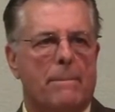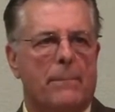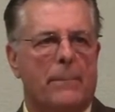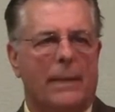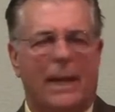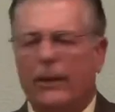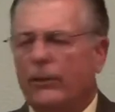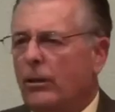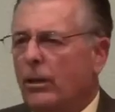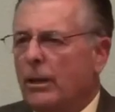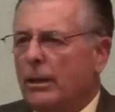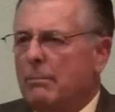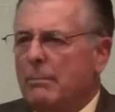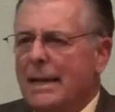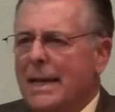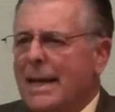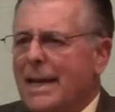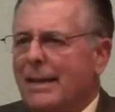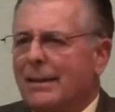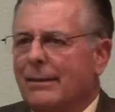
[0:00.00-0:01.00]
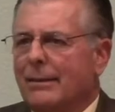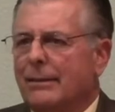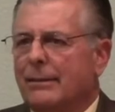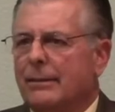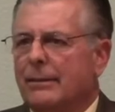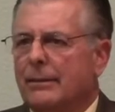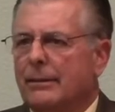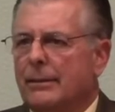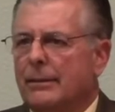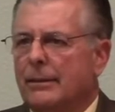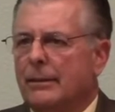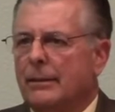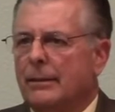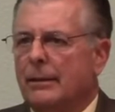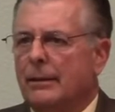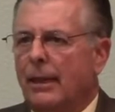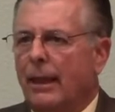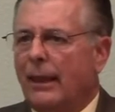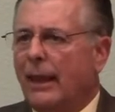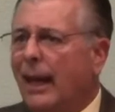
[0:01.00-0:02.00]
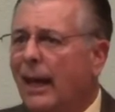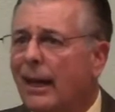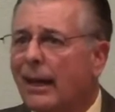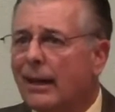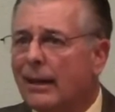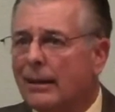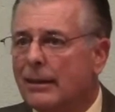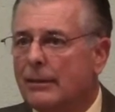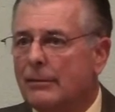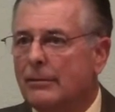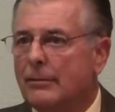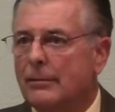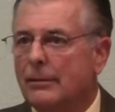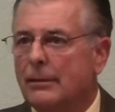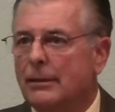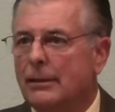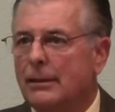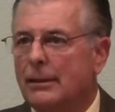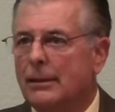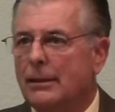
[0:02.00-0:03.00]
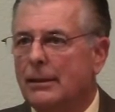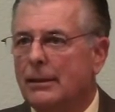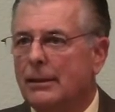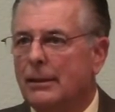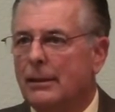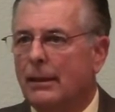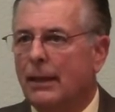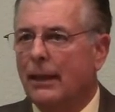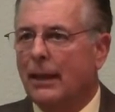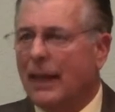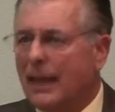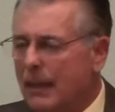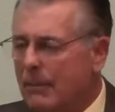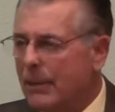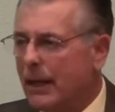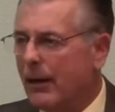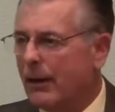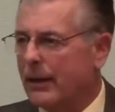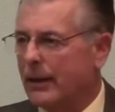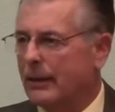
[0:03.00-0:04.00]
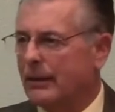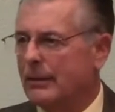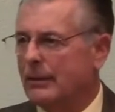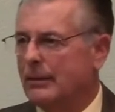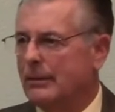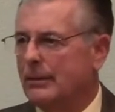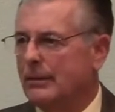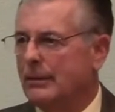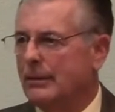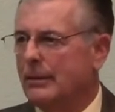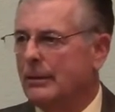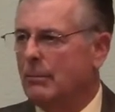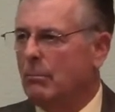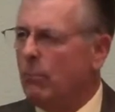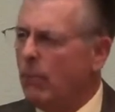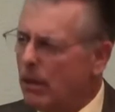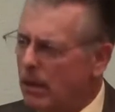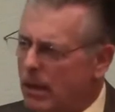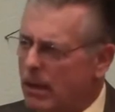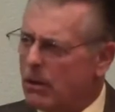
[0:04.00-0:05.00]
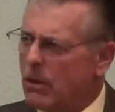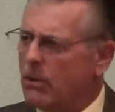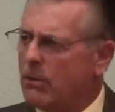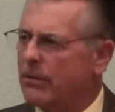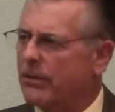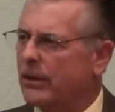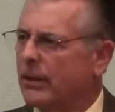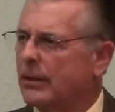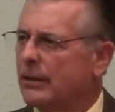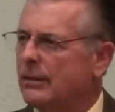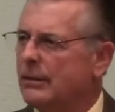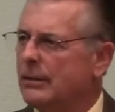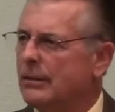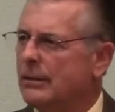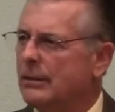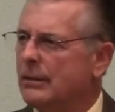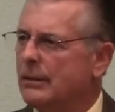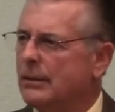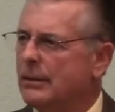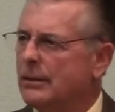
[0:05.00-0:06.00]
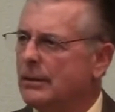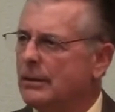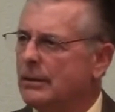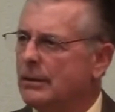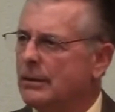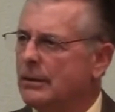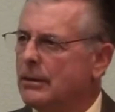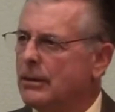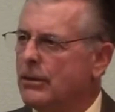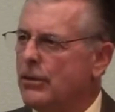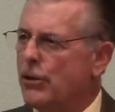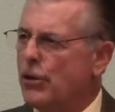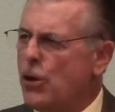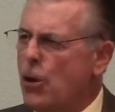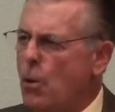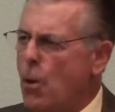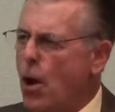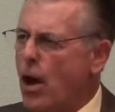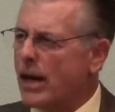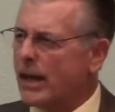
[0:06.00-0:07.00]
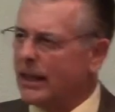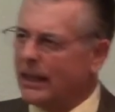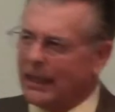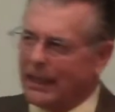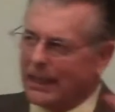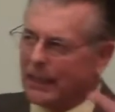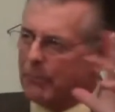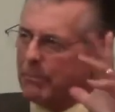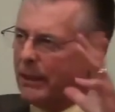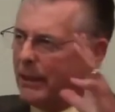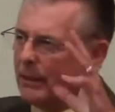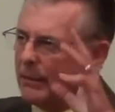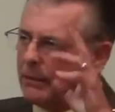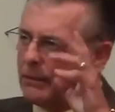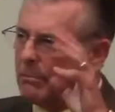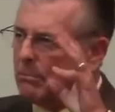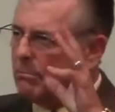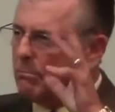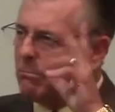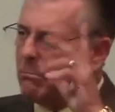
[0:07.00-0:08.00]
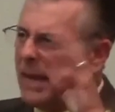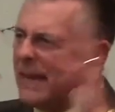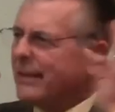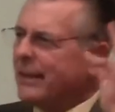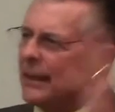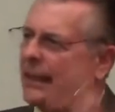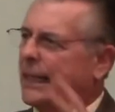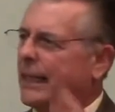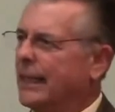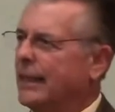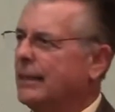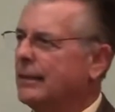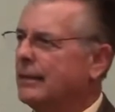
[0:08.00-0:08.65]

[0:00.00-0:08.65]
That's all it means. Think. Think about it. Mull it over. Chew on it a little bit mentally.